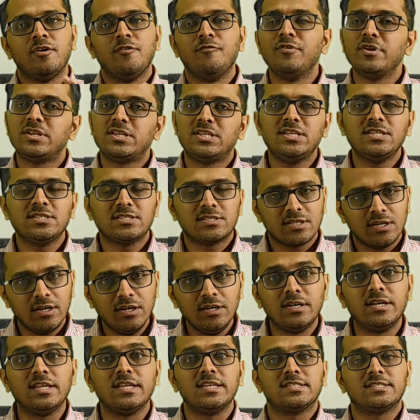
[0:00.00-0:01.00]
which is a
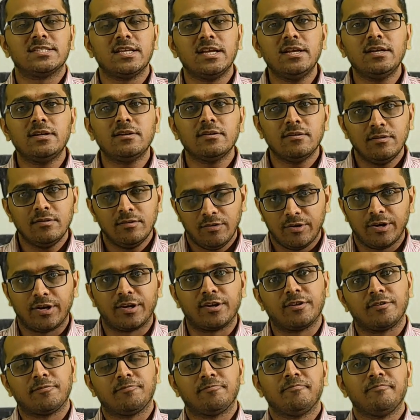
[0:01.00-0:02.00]
decent
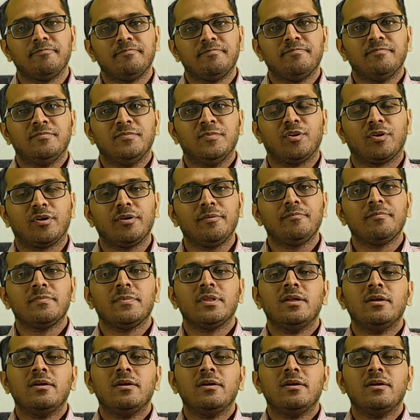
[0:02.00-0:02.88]
return. Okay,